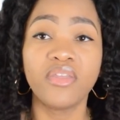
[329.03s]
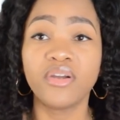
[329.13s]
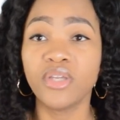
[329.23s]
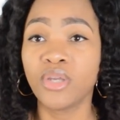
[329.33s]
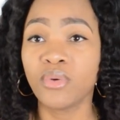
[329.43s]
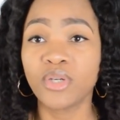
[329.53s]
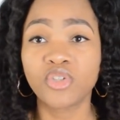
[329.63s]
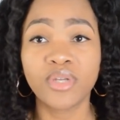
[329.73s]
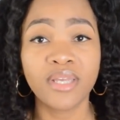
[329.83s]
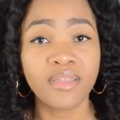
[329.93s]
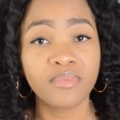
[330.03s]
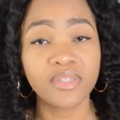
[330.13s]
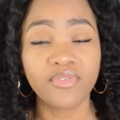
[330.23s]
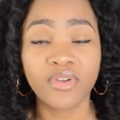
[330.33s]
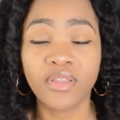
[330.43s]
they're, you know, we're treating them
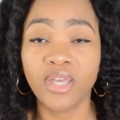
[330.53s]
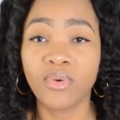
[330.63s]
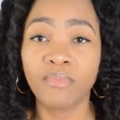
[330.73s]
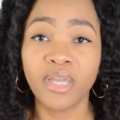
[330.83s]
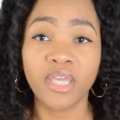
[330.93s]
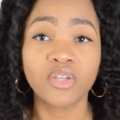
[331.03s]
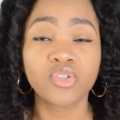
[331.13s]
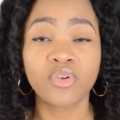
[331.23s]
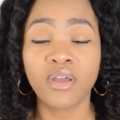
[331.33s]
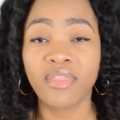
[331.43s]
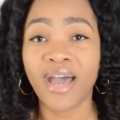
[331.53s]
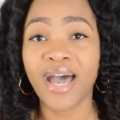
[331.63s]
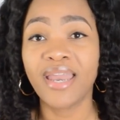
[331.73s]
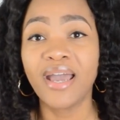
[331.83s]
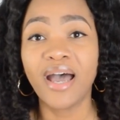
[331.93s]
differently. We're making sure
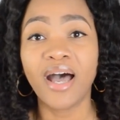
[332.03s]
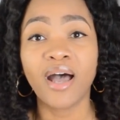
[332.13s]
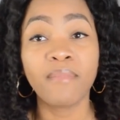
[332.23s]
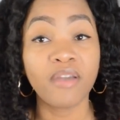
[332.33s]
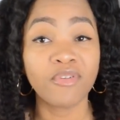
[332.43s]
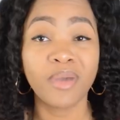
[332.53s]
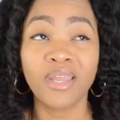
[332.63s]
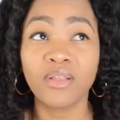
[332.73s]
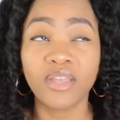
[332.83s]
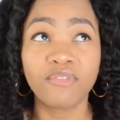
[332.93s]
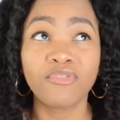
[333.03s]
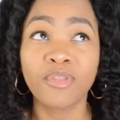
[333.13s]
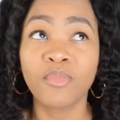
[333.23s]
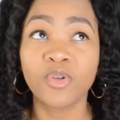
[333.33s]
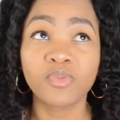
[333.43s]
that um, everybody, like for
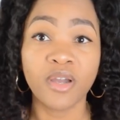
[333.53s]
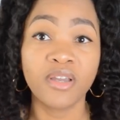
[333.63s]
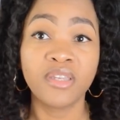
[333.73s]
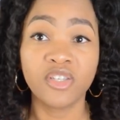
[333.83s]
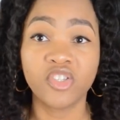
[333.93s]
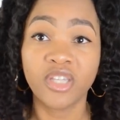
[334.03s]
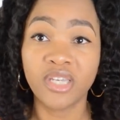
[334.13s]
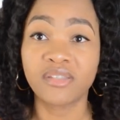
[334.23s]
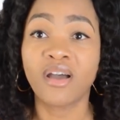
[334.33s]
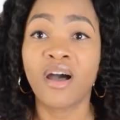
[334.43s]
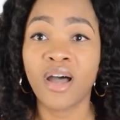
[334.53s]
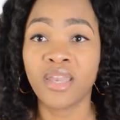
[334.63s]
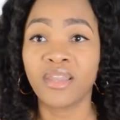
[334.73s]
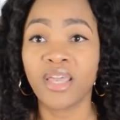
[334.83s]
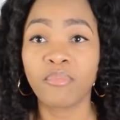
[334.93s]
the most part, initially is
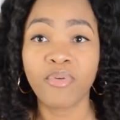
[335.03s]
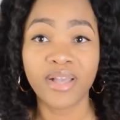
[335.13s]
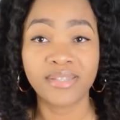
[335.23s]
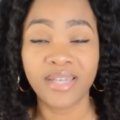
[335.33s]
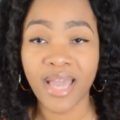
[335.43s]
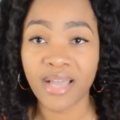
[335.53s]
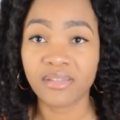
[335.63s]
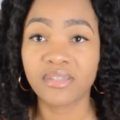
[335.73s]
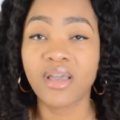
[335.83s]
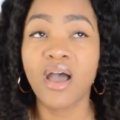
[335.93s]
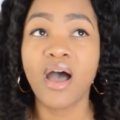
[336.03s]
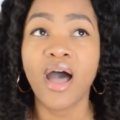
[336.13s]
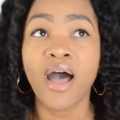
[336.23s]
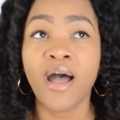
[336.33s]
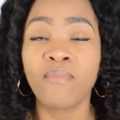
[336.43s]
on like Precedex,
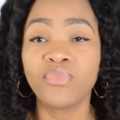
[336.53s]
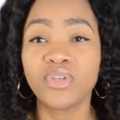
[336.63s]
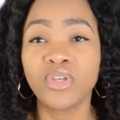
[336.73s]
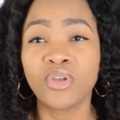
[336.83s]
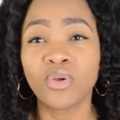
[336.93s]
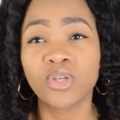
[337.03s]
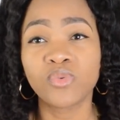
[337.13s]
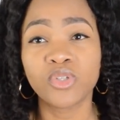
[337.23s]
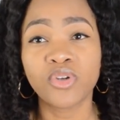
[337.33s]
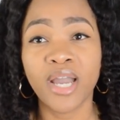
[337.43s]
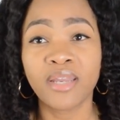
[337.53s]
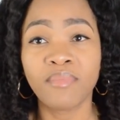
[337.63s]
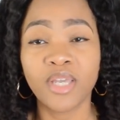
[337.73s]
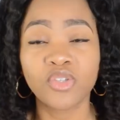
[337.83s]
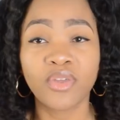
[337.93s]
um, you know, because we're trying to
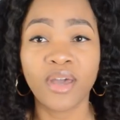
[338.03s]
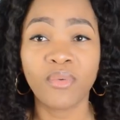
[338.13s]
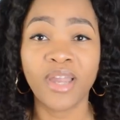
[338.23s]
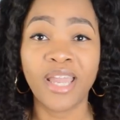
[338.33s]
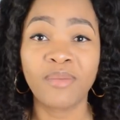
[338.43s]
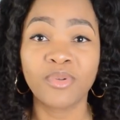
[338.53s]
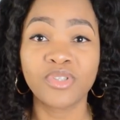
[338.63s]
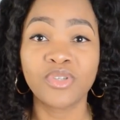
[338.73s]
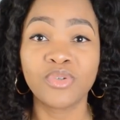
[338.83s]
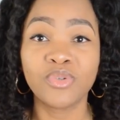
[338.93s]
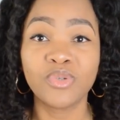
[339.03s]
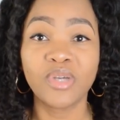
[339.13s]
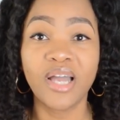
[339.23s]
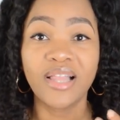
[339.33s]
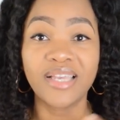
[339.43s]
make sure that we're able to
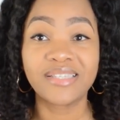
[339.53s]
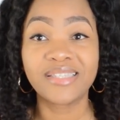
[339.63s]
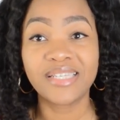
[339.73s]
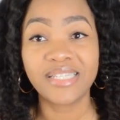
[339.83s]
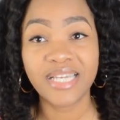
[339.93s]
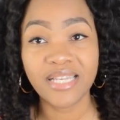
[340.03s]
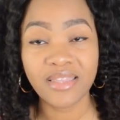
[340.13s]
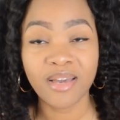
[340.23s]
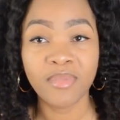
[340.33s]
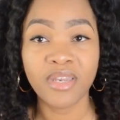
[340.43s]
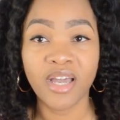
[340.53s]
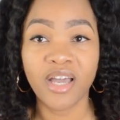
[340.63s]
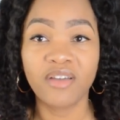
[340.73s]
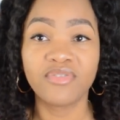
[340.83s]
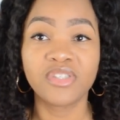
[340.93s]
like sedate them
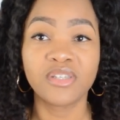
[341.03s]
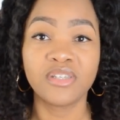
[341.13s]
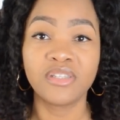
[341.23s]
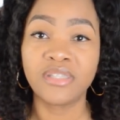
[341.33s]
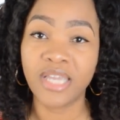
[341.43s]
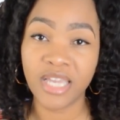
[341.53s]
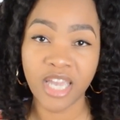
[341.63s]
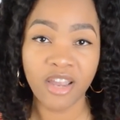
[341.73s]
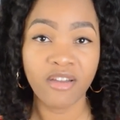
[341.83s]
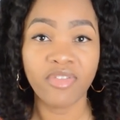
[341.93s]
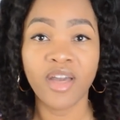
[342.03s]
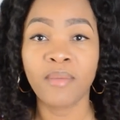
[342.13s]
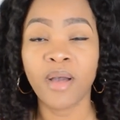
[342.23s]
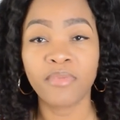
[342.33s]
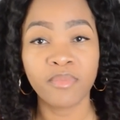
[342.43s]
enough to take care of
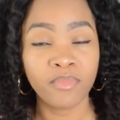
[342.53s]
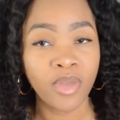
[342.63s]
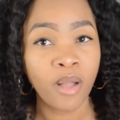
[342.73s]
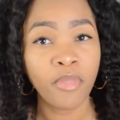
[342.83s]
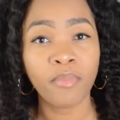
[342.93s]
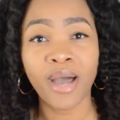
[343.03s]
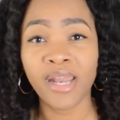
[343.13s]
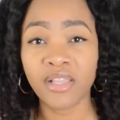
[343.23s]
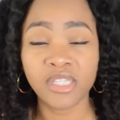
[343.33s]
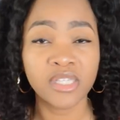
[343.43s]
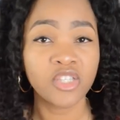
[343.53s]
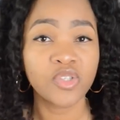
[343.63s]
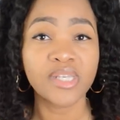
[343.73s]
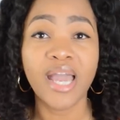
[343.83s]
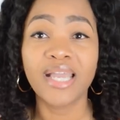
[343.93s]
them, help them help their body to
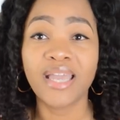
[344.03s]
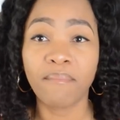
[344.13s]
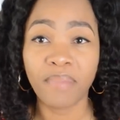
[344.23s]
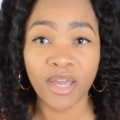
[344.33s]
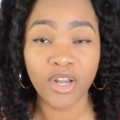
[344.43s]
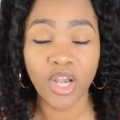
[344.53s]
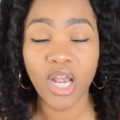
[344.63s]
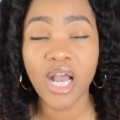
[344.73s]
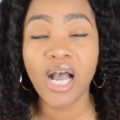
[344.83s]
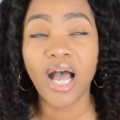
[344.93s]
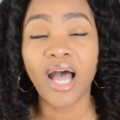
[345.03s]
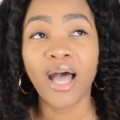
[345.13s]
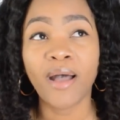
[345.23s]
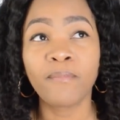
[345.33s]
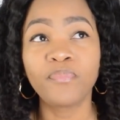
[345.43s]
just get better.
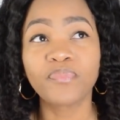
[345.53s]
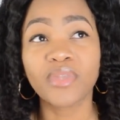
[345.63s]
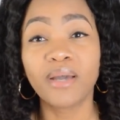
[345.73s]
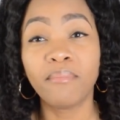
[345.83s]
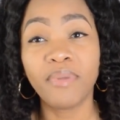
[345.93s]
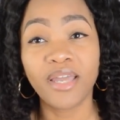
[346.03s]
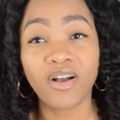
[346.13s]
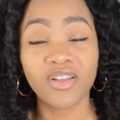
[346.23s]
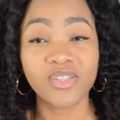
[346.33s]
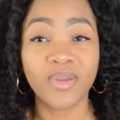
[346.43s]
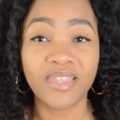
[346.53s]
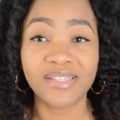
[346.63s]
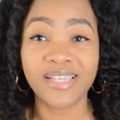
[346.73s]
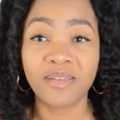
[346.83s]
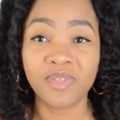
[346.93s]
Um, but also at the
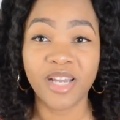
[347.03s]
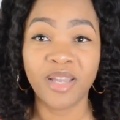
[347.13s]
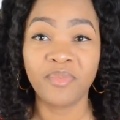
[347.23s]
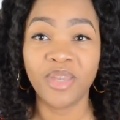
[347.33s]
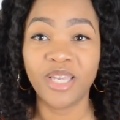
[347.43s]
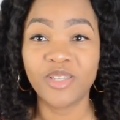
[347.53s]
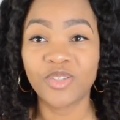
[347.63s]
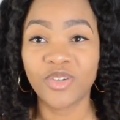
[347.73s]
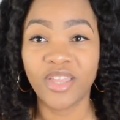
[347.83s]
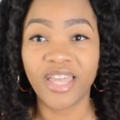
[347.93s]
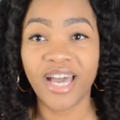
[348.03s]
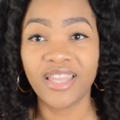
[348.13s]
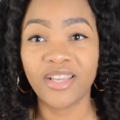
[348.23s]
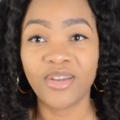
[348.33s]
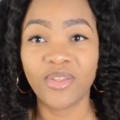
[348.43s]
same time making sure
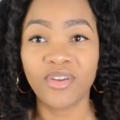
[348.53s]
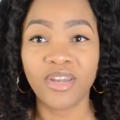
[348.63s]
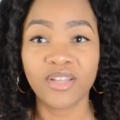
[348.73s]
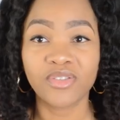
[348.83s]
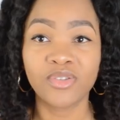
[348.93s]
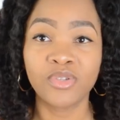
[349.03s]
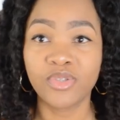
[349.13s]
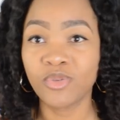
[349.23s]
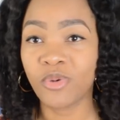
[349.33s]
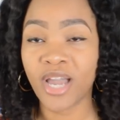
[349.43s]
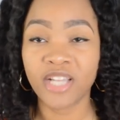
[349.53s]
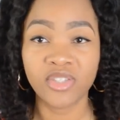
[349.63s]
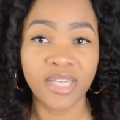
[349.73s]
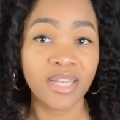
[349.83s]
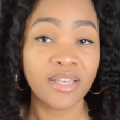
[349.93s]
that you know they're not super
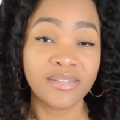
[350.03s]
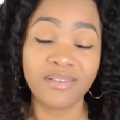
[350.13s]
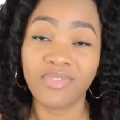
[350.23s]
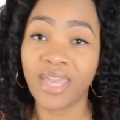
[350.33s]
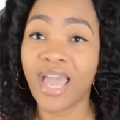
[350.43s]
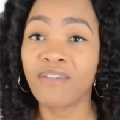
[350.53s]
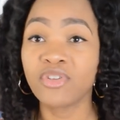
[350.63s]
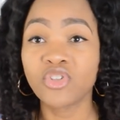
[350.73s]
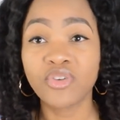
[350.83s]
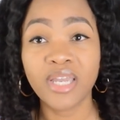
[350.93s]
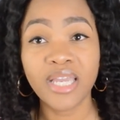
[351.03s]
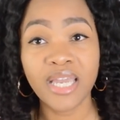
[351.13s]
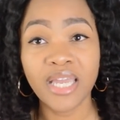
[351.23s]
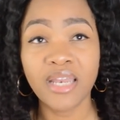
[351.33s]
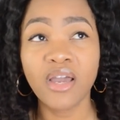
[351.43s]
agitated because if they have a trach
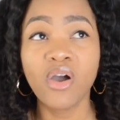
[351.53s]
in